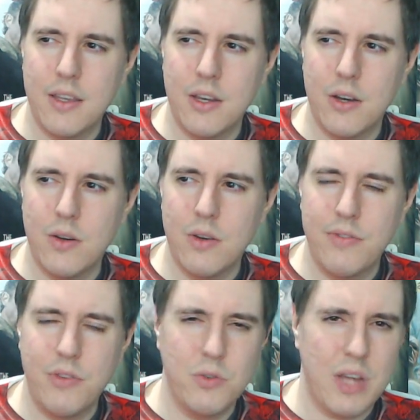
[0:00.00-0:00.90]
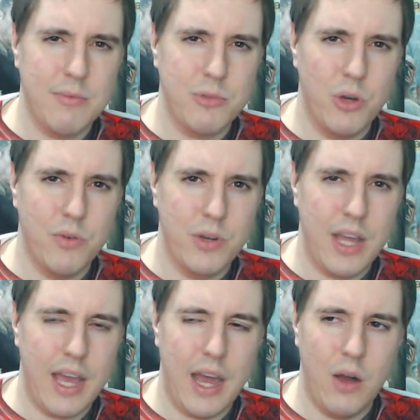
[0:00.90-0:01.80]
you know, a few times over
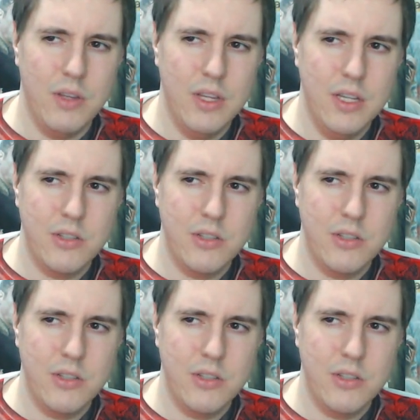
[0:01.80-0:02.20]
now.